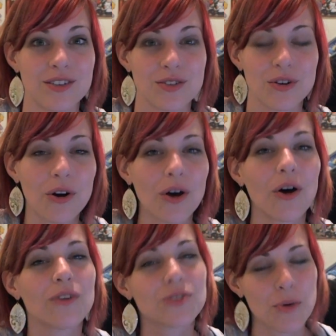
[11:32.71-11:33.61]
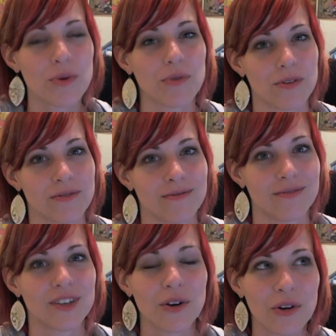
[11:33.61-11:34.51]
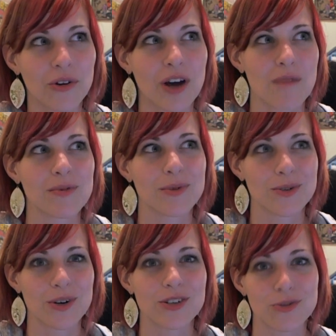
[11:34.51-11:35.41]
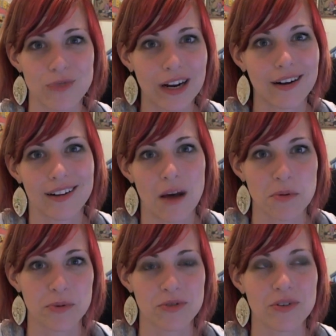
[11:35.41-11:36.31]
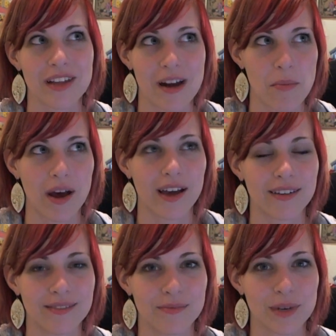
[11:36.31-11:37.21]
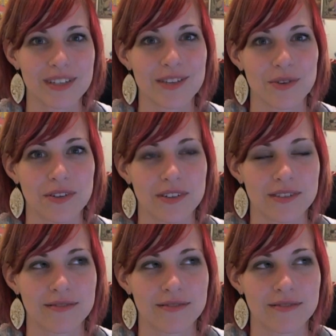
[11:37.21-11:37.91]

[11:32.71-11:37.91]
So don't go don't be rude. Don't go to a comic book store and just read it in the comic book store and then not buy it because that's rude.